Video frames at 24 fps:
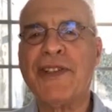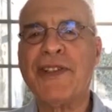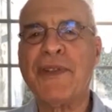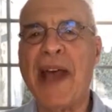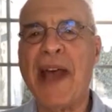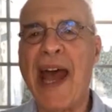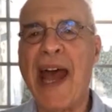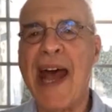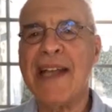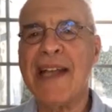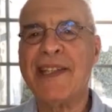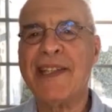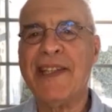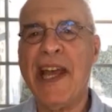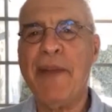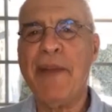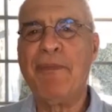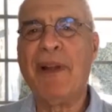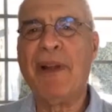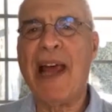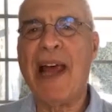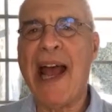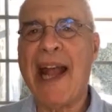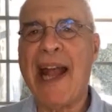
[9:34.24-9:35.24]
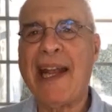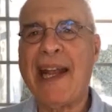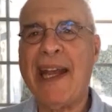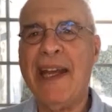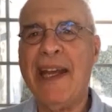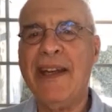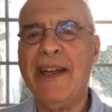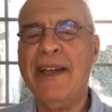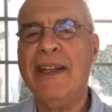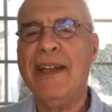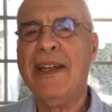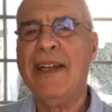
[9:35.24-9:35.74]
As they
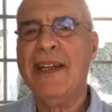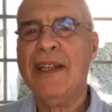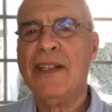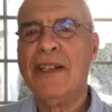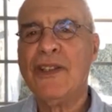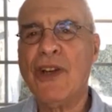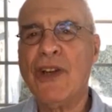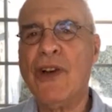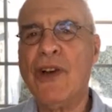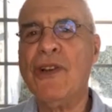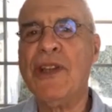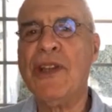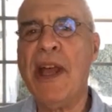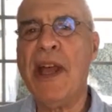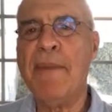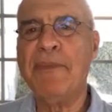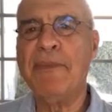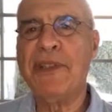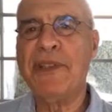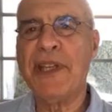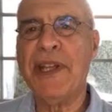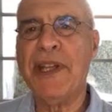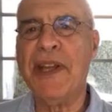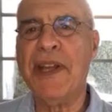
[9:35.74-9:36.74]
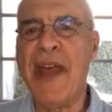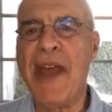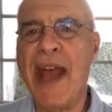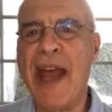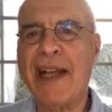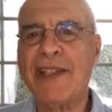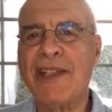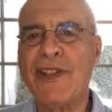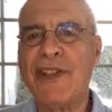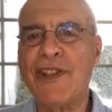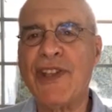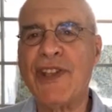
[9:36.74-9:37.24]
blacken, turn them to the
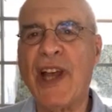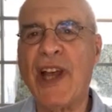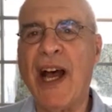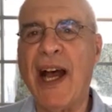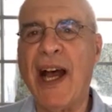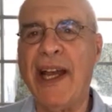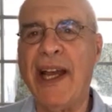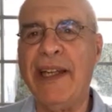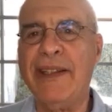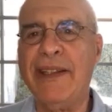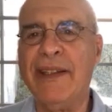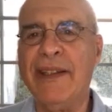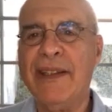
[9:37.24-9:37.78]
next side.